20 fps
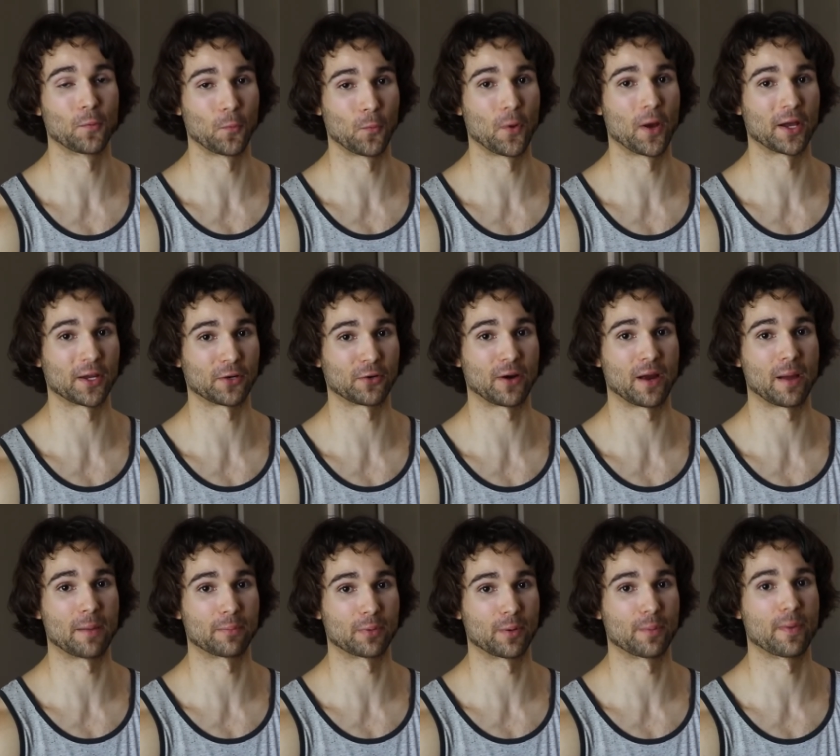1
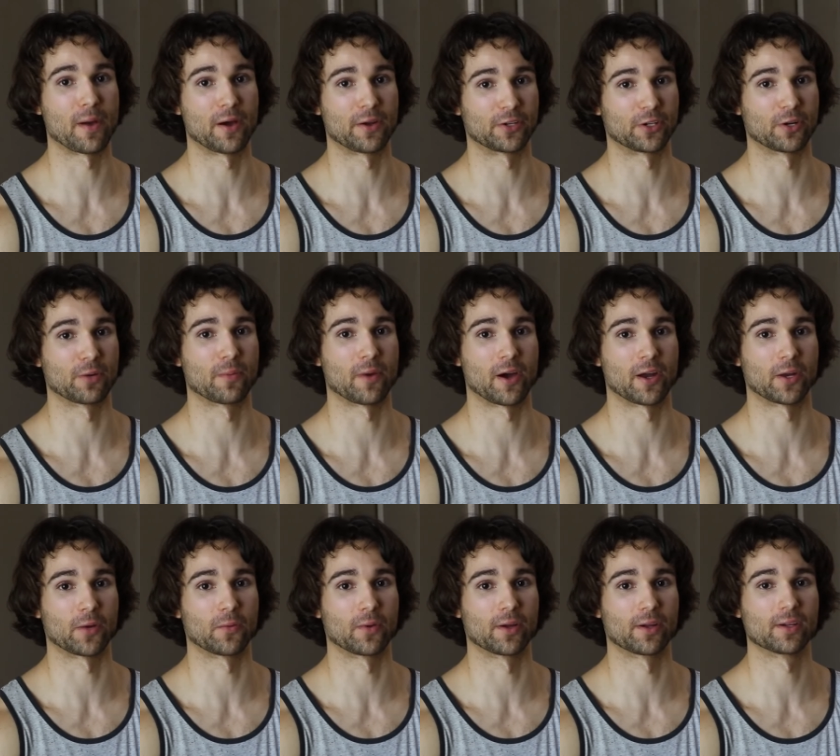gram per pound of your
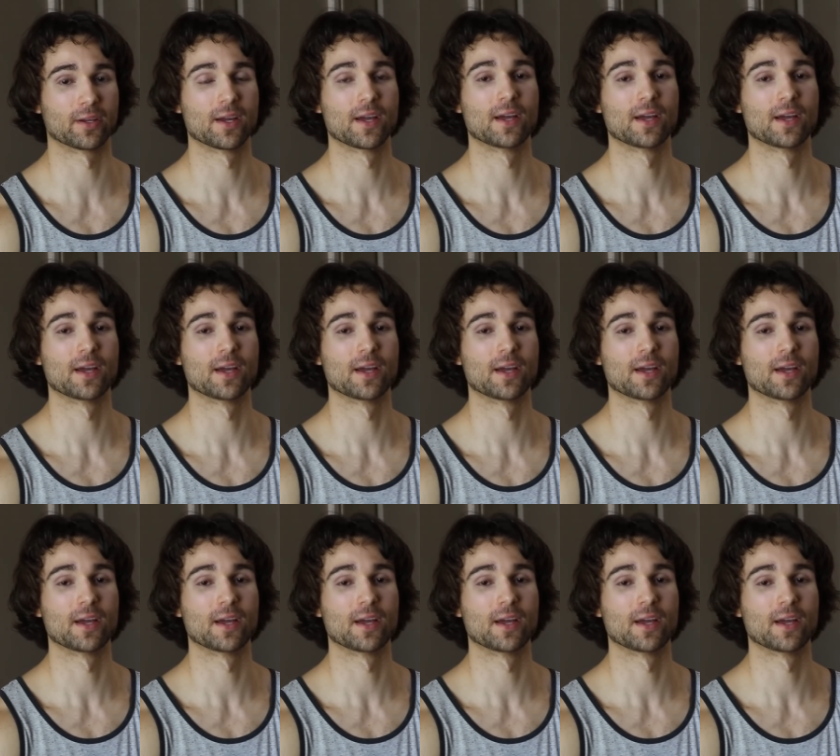body weight